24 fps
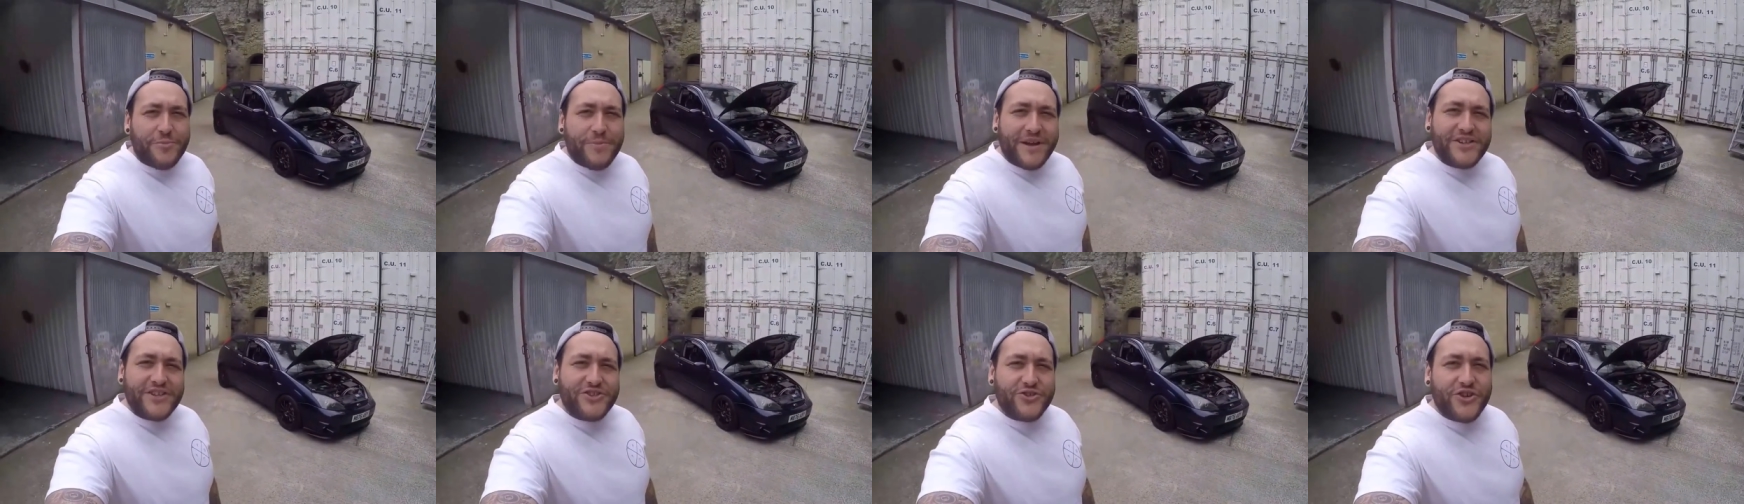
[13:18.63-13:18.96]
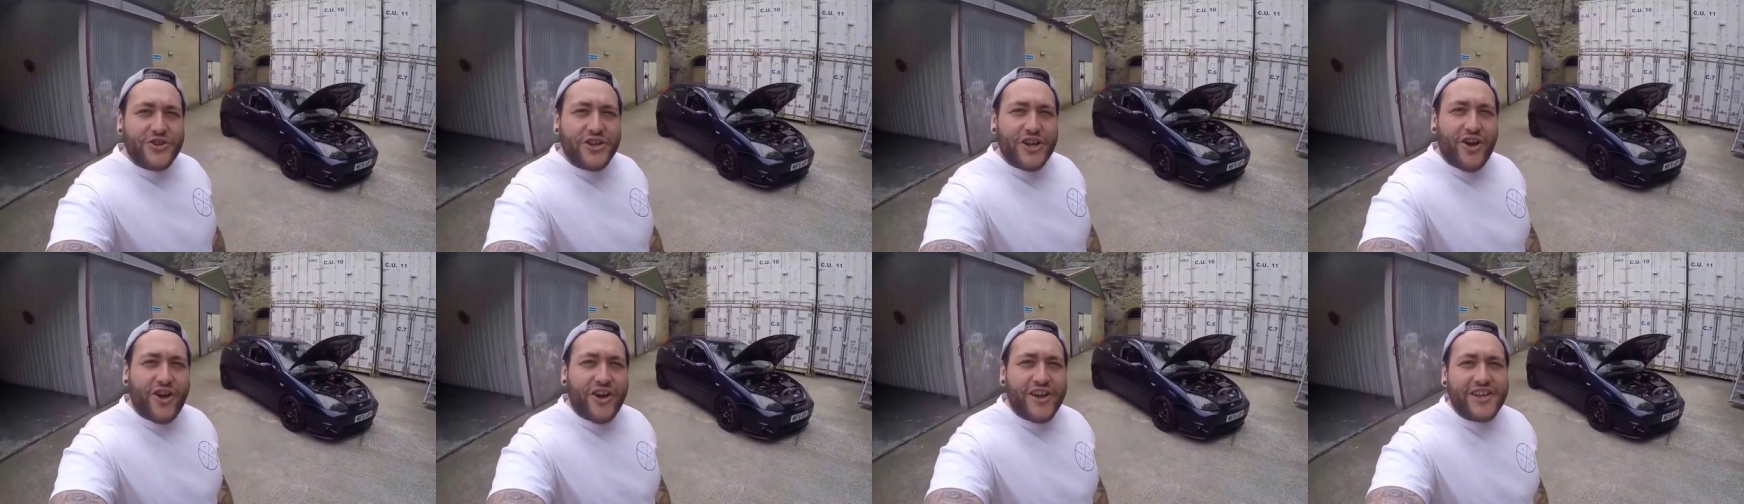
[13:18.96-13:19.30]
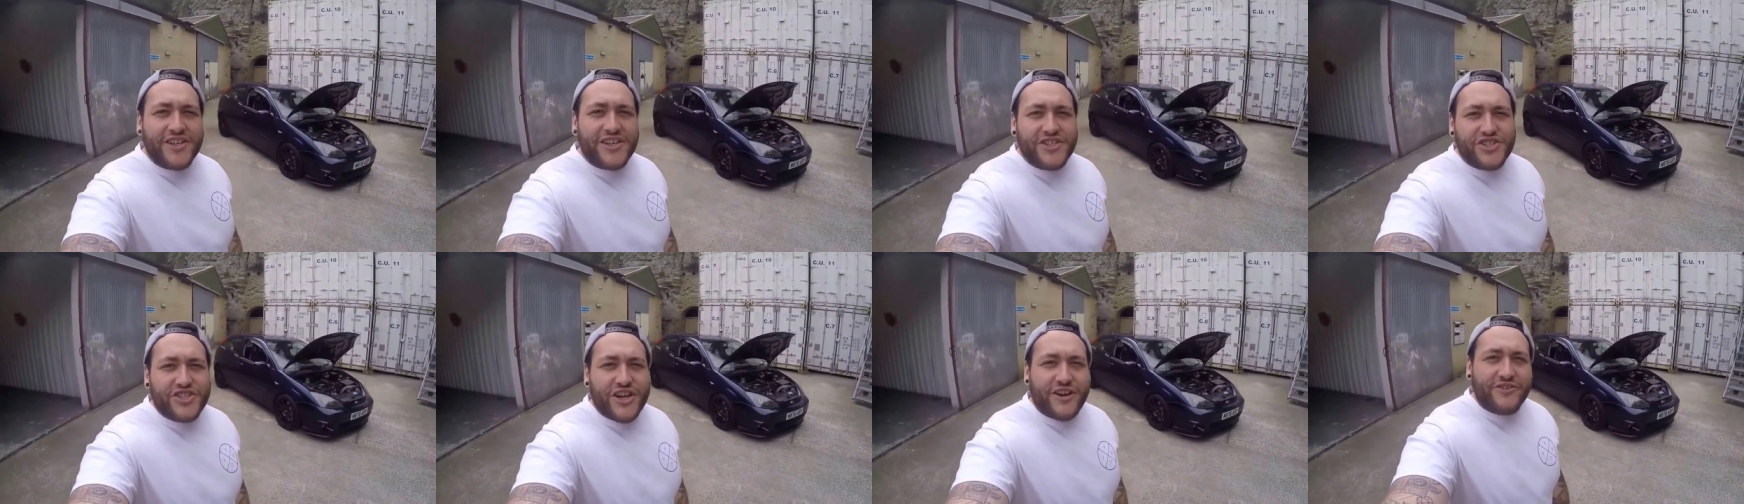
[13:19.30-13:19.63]
Make sure you
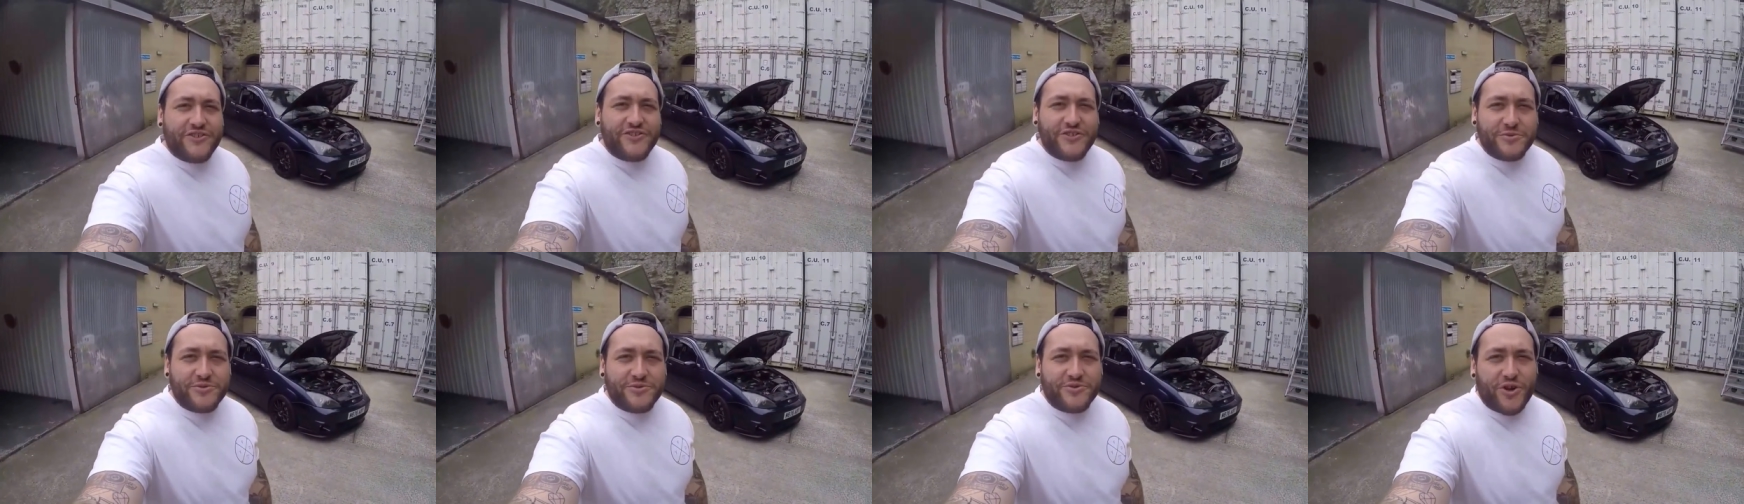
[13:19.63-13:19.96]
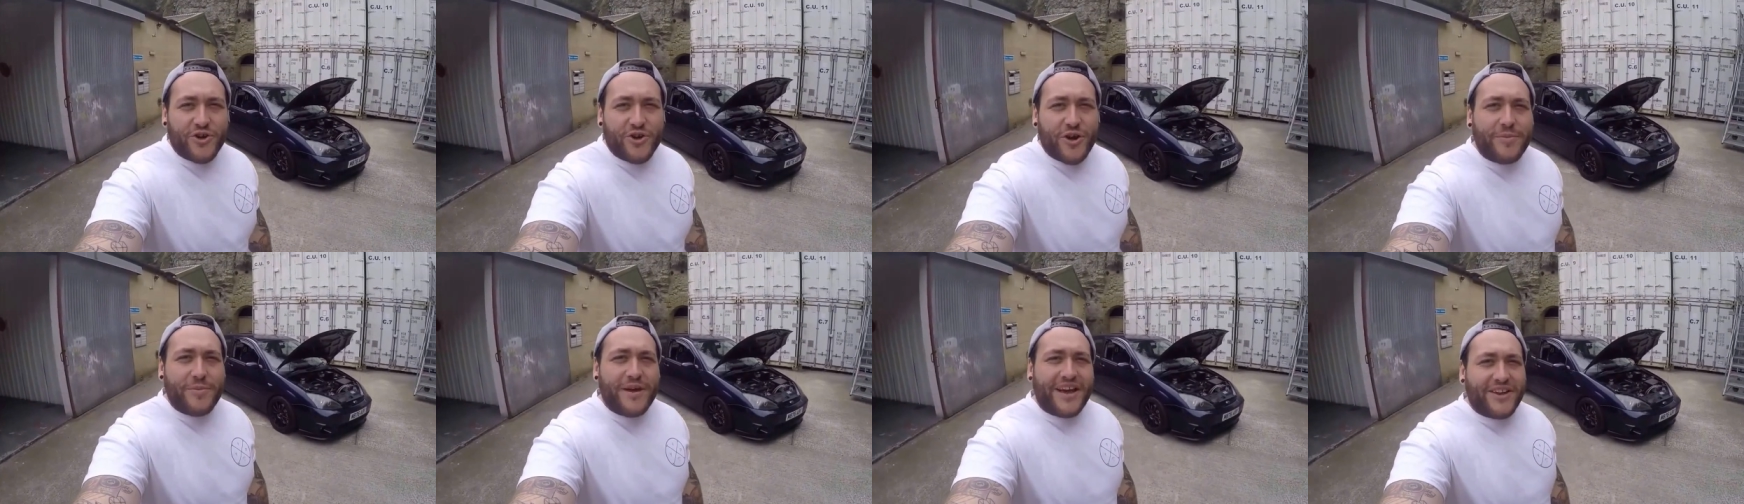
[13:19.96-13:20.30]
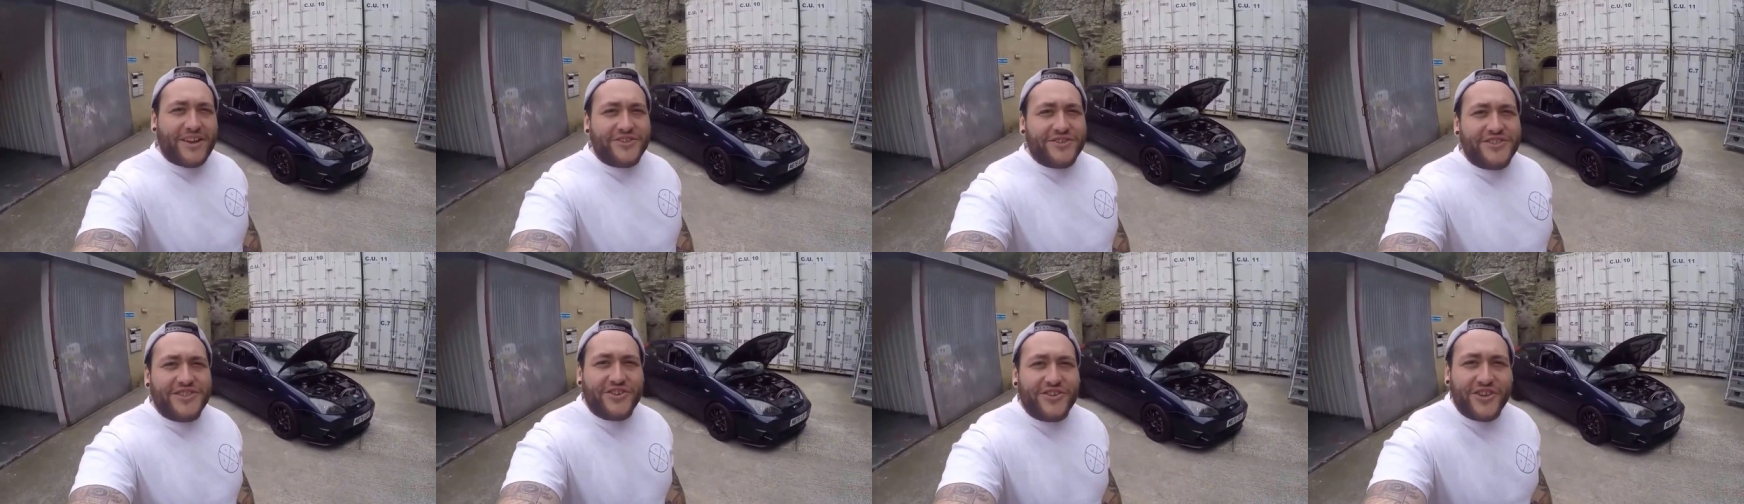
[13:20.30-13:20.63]
like, share and subscribe,
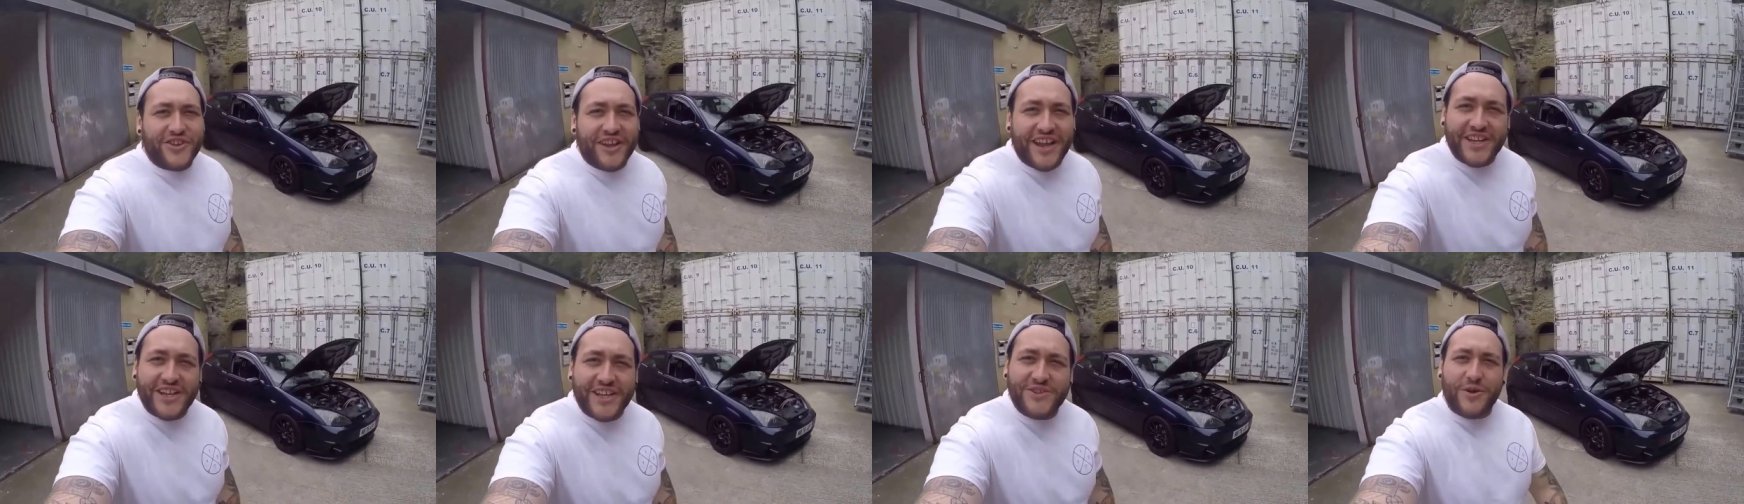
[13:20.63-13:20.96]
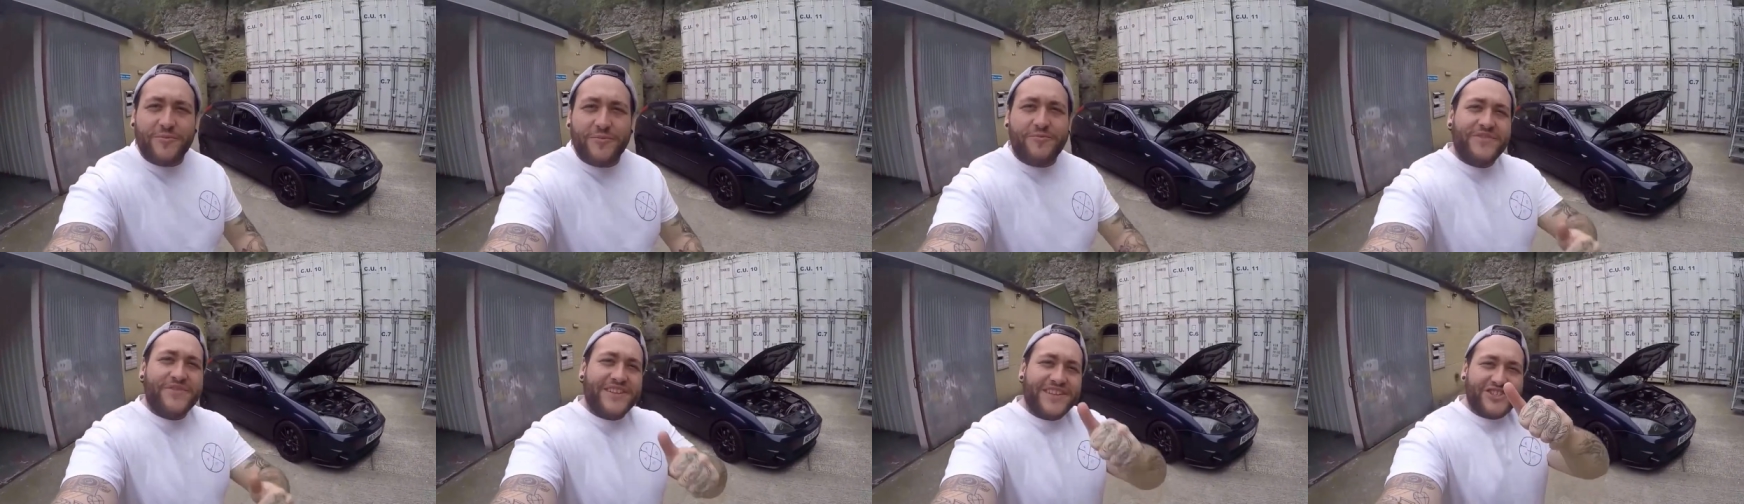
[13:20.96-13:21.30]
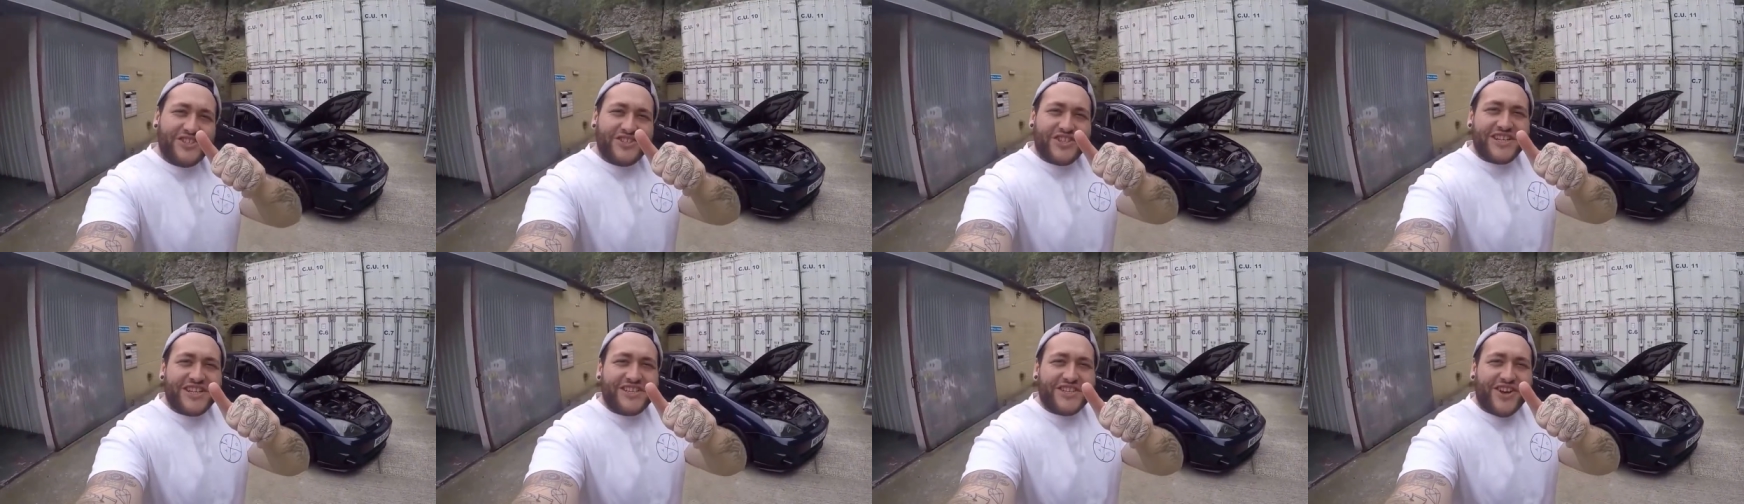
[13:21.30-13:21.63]
and I'll see you on the next one.
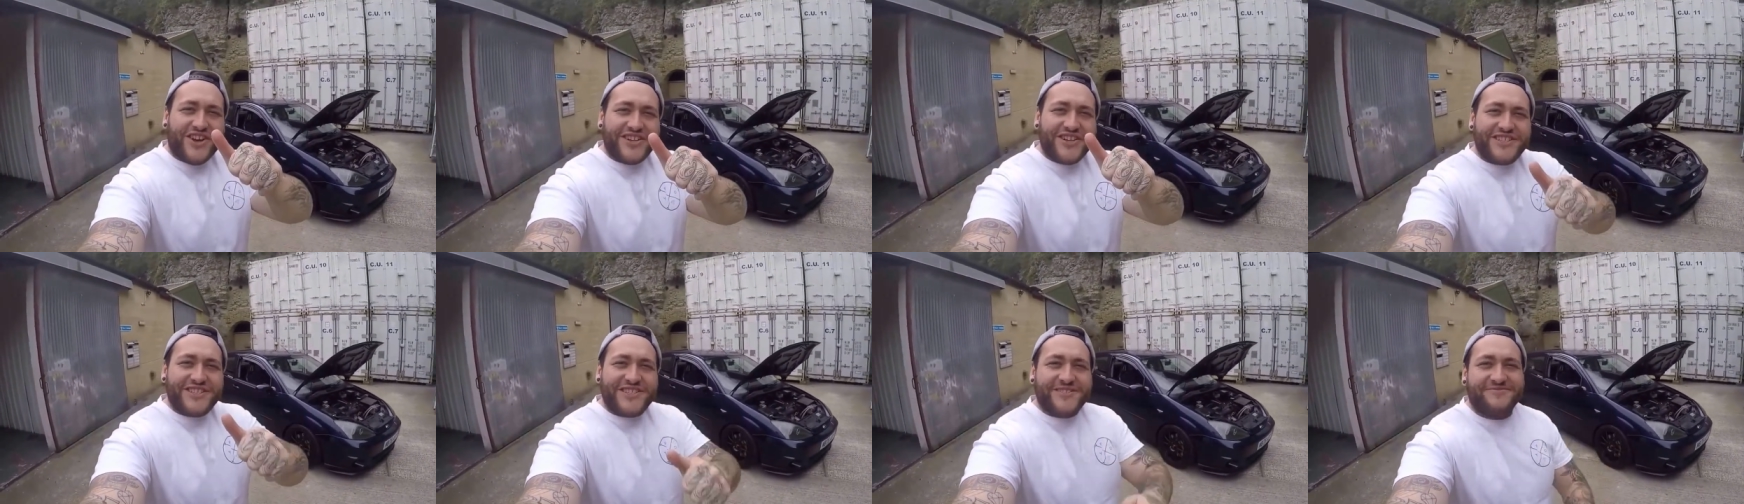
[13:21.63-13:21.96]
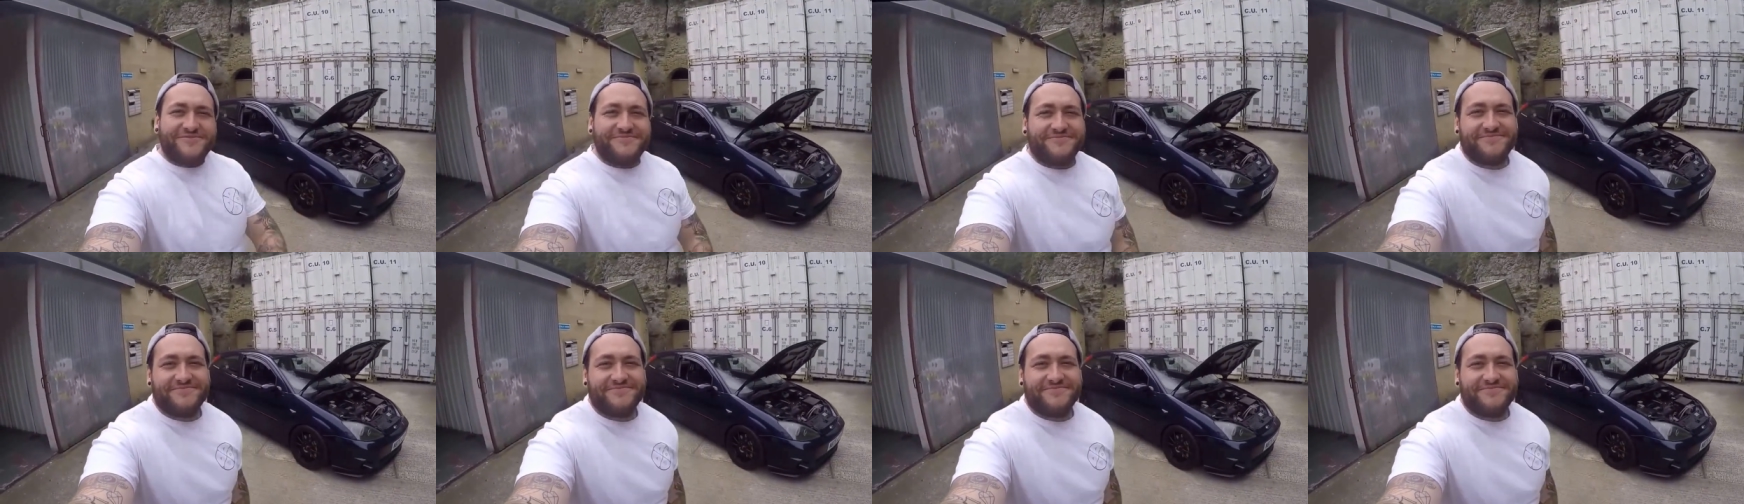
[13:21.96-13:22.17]
Cheers guys.